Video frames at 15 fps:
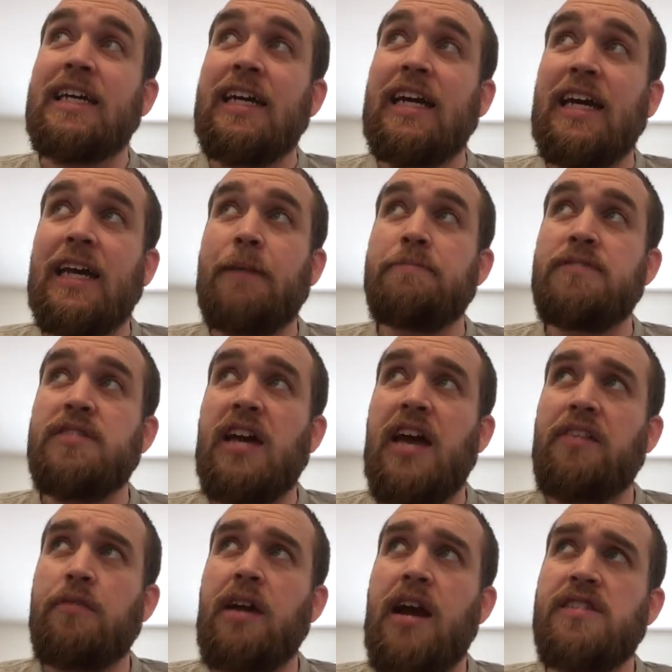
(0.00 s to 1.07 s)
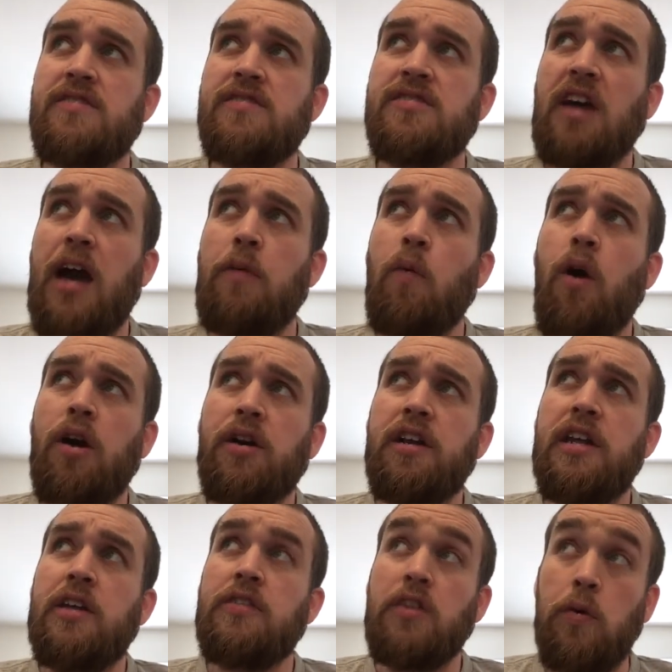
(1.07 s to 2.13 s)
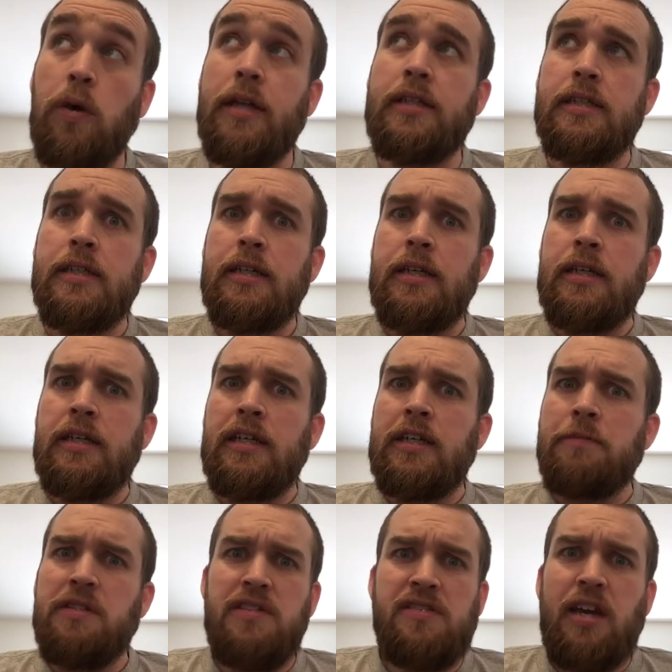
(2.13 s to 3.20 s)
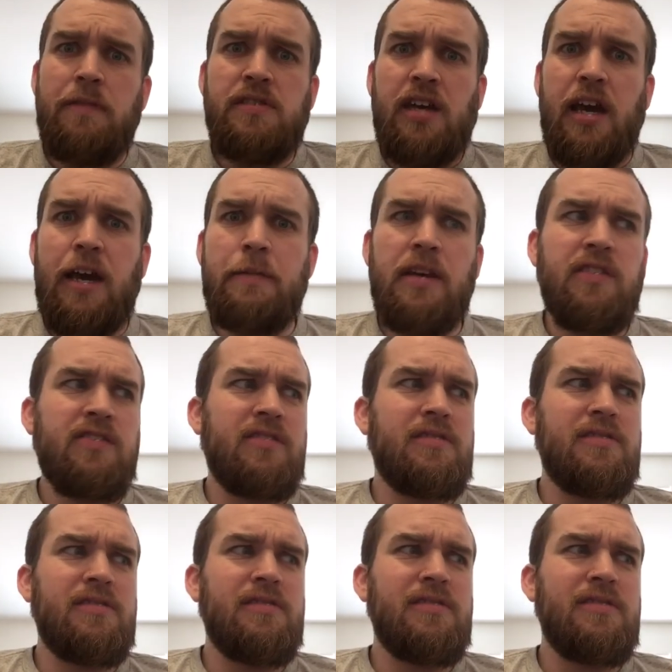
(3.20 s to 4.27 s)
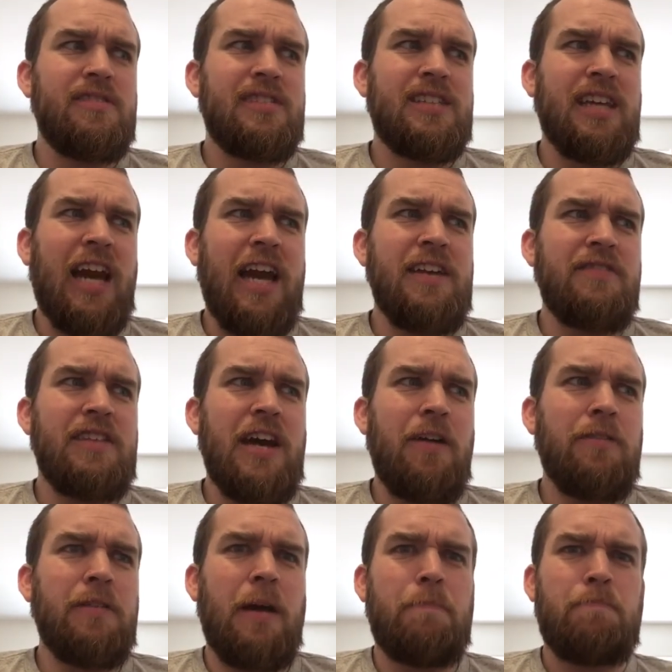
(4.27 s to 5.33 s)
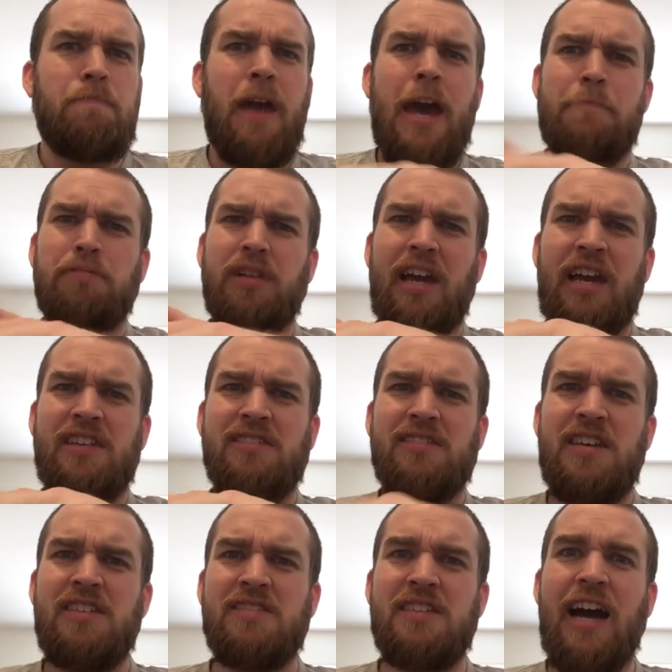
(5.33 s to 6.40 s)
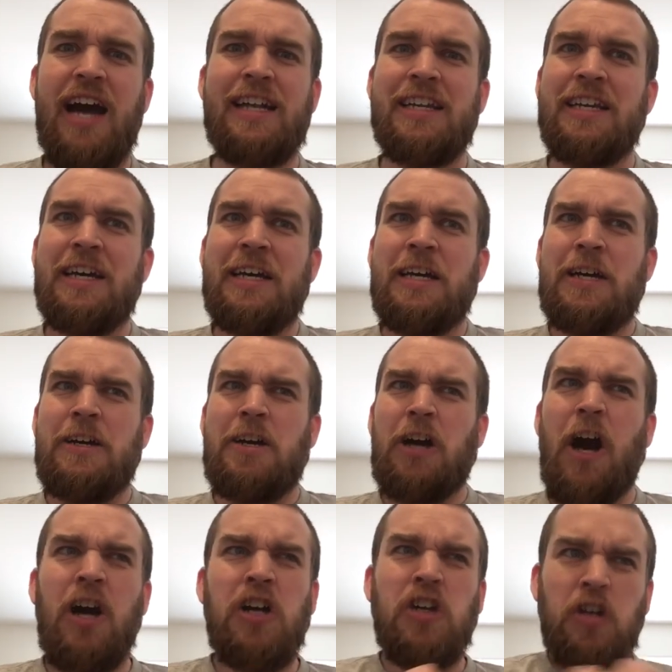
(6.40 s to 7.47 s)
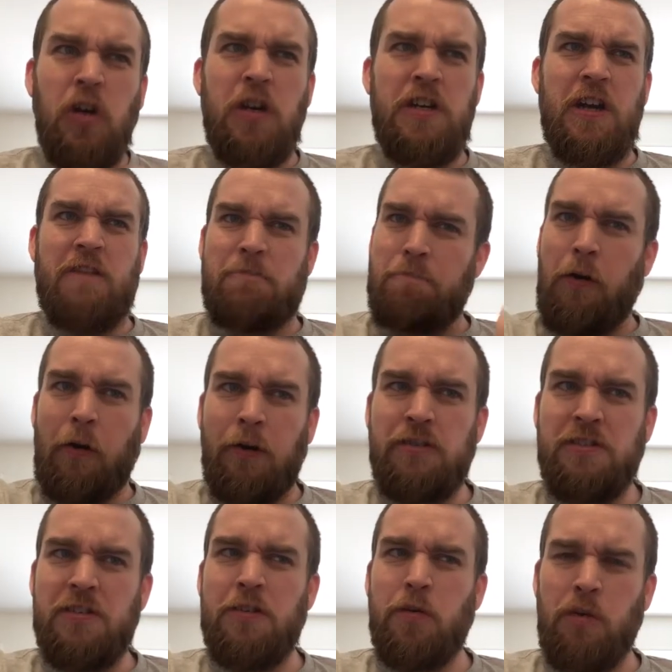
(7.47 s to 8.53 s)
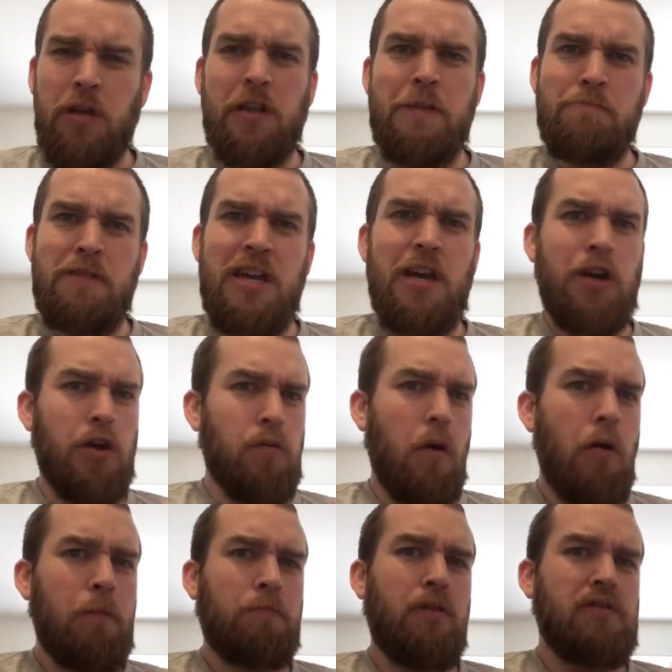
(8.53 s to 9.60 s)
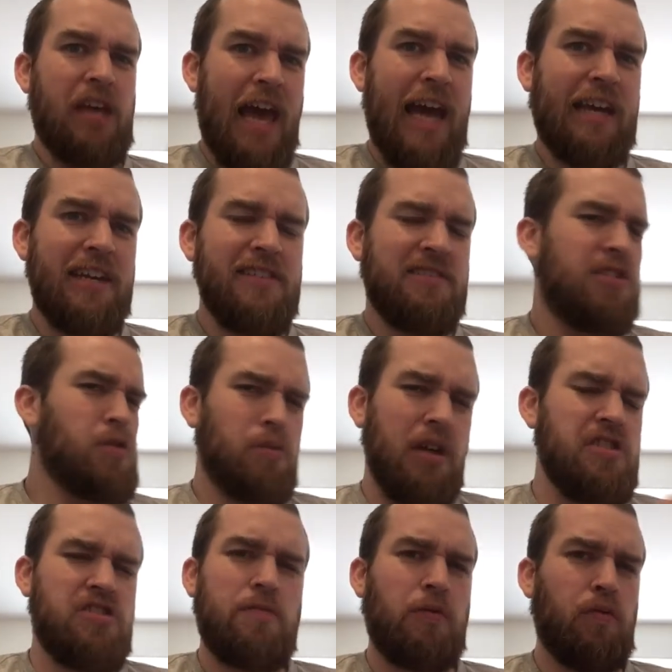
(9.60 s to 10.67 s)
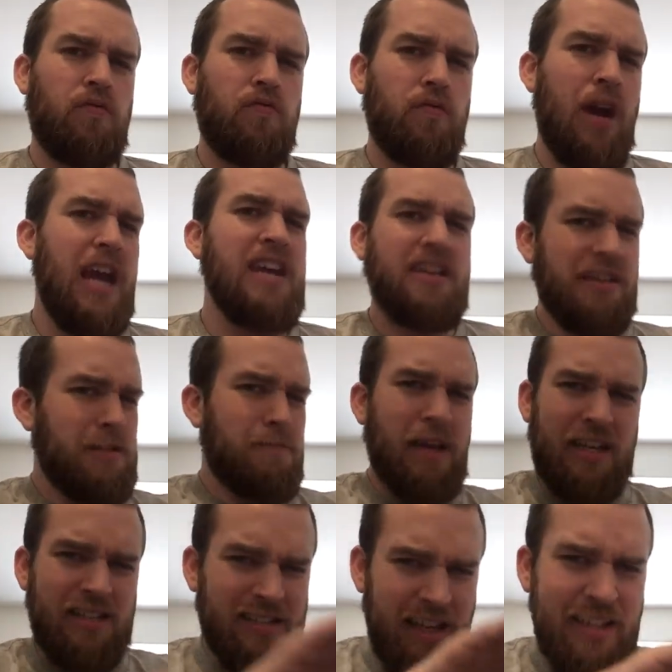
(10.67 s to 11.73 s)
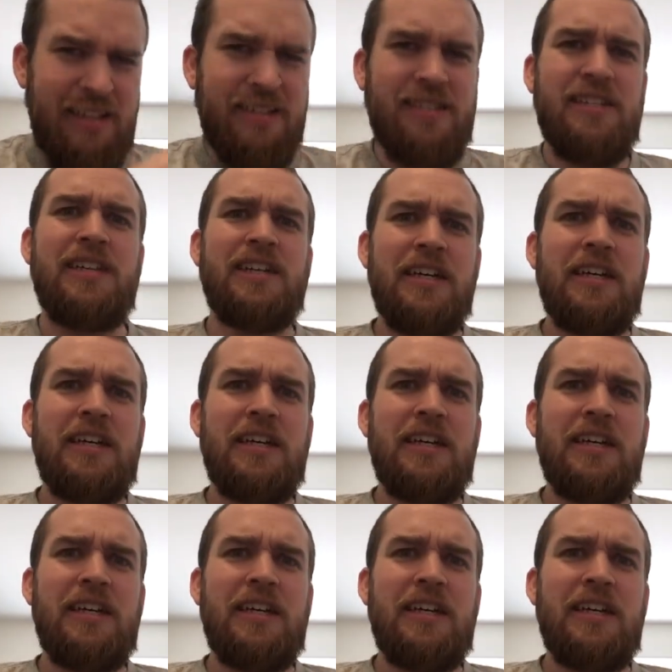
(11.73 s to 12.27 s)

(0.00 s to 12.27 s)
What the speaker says: And I'm sad the Rise of Skywalker didn't do it. But at the same time, he's kind of now in that bad place. He's not a good enough person to really be a heroic protagonist. His relationship with Rey doesn't make sense.